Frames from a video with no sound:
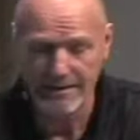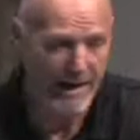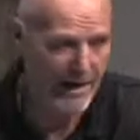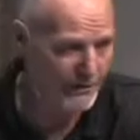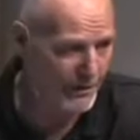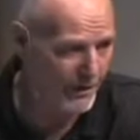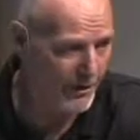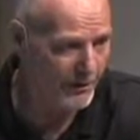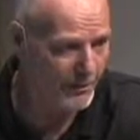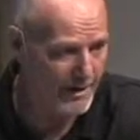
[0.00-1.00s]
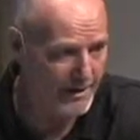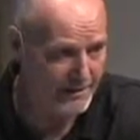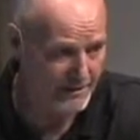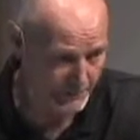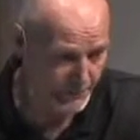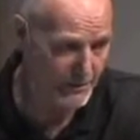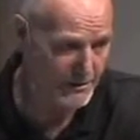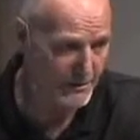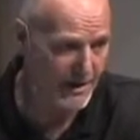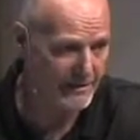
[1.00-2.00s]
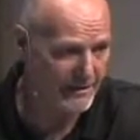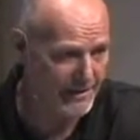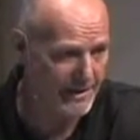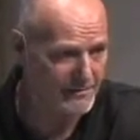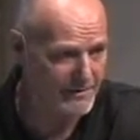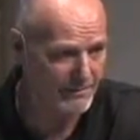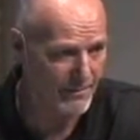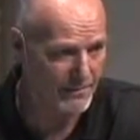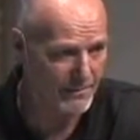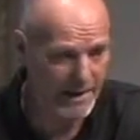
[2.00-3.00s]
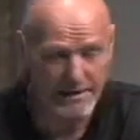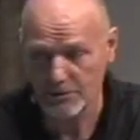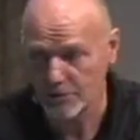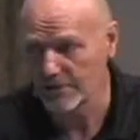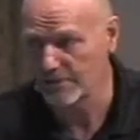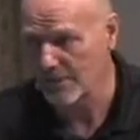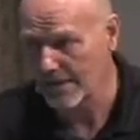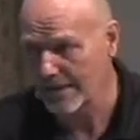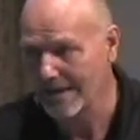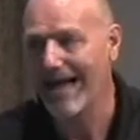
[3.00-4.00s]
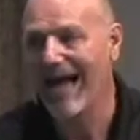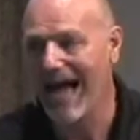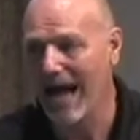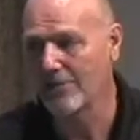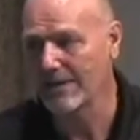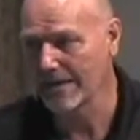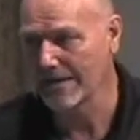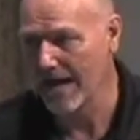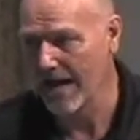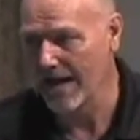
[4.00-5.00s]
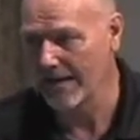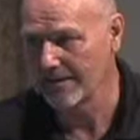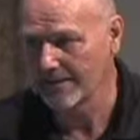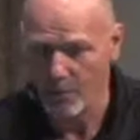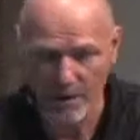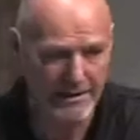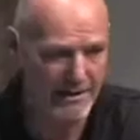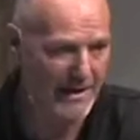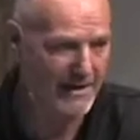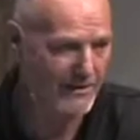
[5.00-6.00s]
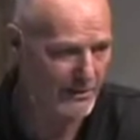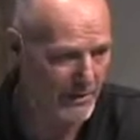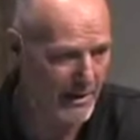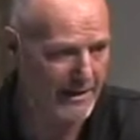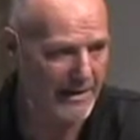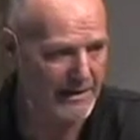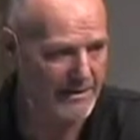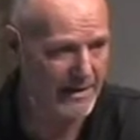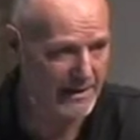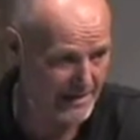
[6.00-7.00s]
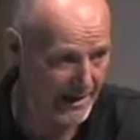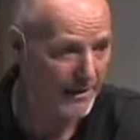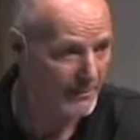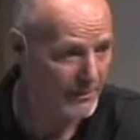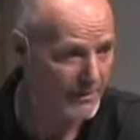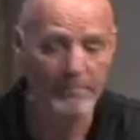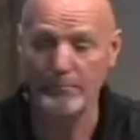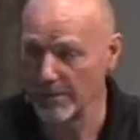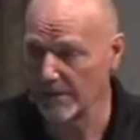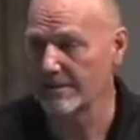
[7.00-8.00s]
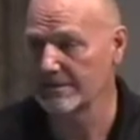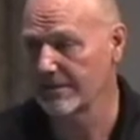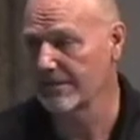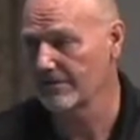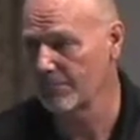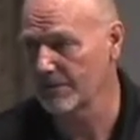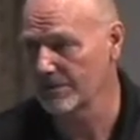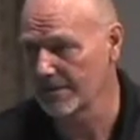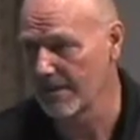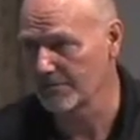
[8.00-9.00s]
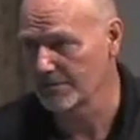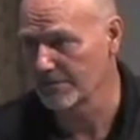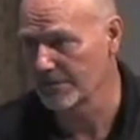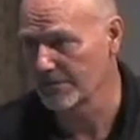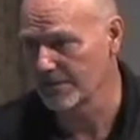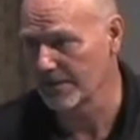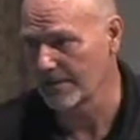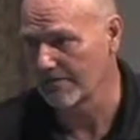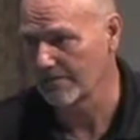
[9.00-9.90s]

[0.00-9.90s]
out in the hallway, the first thought that comes to my mind should be how can I, what can I do, what can I say to help build this other person up spiritually?